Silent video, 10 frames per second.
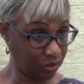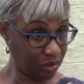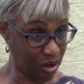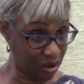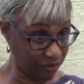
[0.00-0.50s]

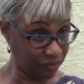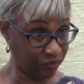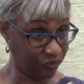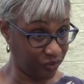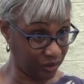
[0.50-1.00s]

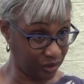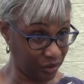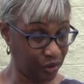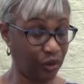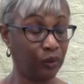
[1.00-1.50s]
Carver
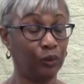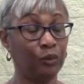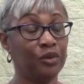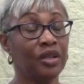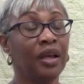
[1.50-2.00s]
Village
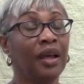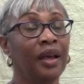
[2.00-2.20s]
homes.